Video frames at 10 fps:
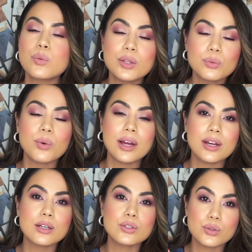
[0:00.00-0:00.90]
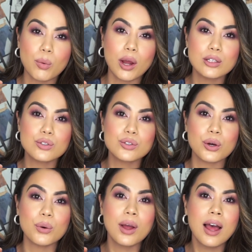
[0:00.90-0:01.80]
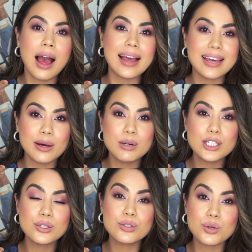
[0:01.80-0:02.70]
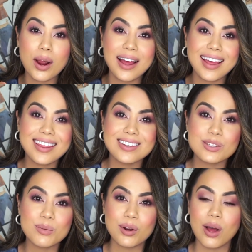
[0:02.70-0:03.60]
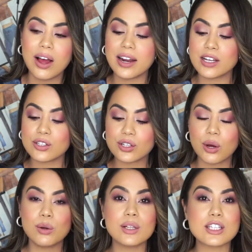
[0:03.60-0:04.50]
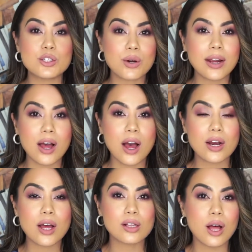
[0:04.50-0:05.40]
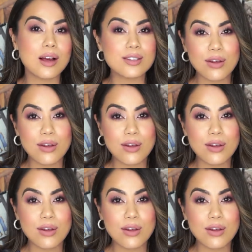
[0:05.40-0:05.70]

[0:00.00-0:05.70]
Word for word: with one swatch. So I can't wait to try this one on. So let's try on Gloss